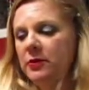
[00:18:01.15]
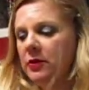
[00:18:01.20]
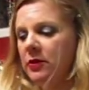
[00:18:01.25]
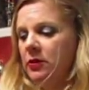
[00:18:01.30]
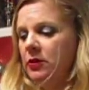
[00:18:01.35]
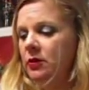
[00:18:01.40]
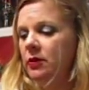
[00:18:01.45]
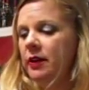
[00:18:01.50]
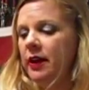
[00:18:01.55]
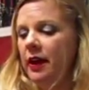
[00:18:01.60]
to
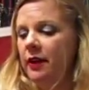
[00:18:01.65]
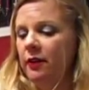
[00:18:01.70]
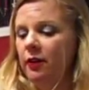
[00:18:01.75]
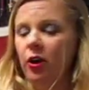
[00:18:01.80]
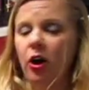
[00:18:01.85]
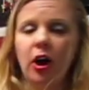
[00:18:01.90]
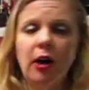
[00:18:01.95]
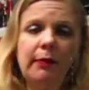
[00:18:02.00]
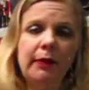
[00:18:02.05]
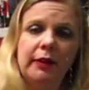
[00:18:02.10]
do together
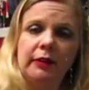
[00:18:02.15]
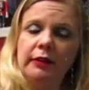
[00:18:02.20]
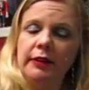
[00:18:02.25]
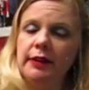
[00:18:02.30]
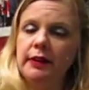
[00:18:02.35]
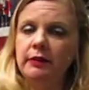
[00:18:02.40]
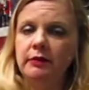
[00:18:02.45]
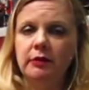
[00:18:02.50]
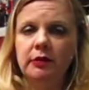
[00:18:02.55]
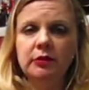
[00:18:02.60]

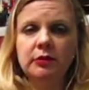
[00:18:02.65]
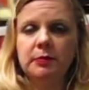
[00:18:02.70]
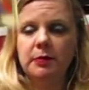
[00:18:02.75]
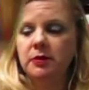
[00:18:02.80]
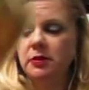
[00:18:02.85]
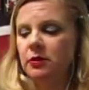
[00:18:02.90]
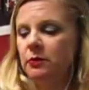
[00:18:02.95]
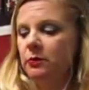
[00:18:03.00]
karmically. You're supposed to